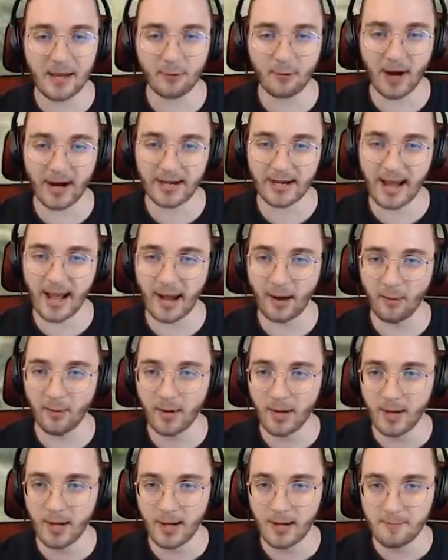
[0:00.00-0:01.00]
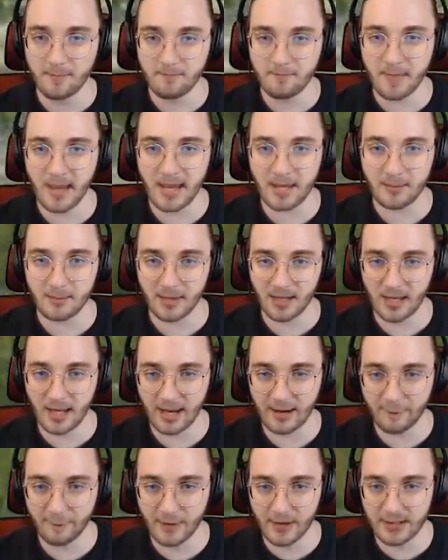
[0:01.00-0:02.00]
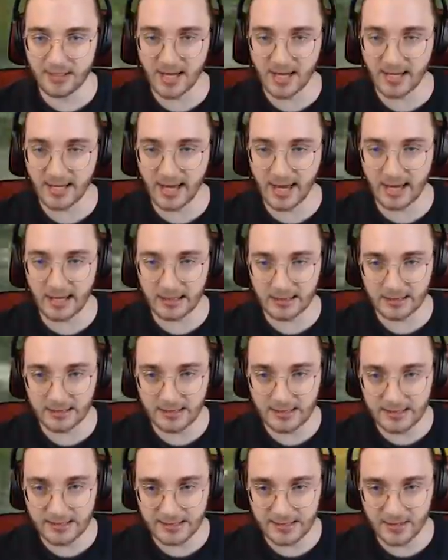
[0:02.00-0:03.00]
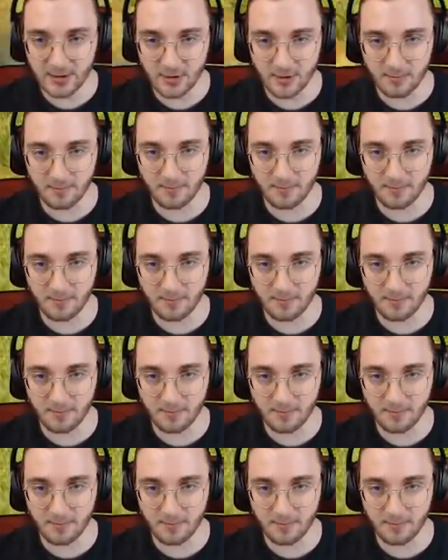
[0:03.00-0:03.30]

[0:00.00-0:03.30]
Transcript: me right now? maybe if we take it a little